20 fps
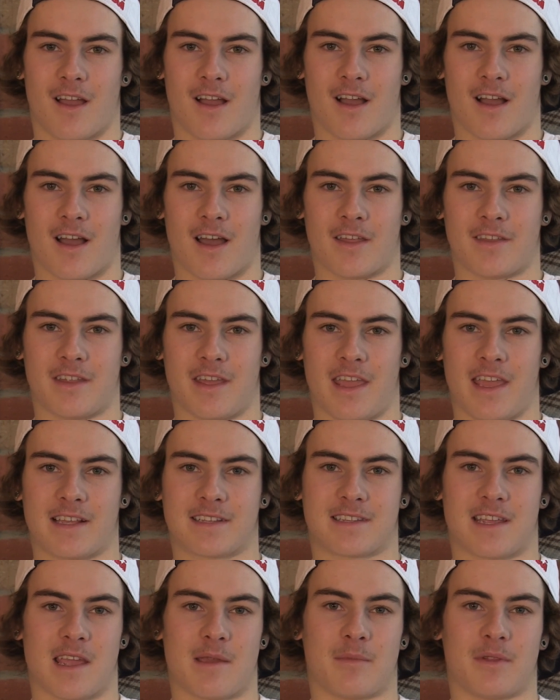the
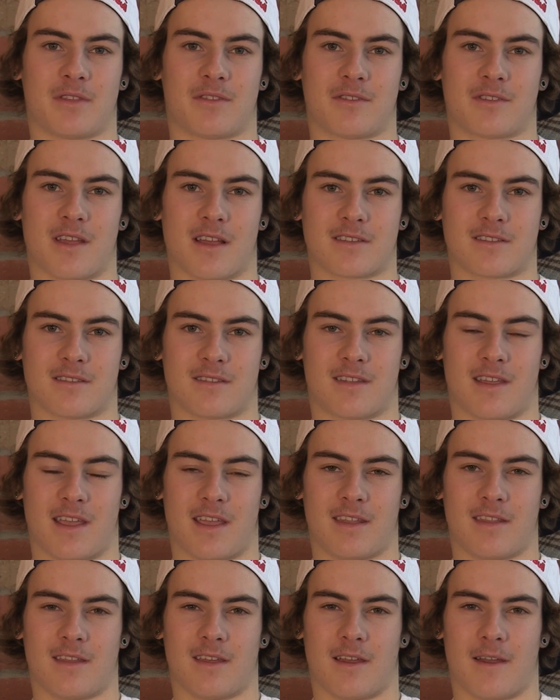X game in
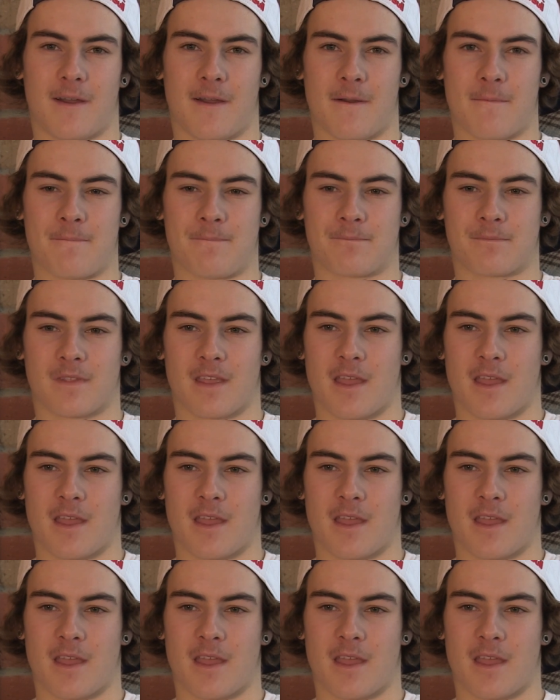2010.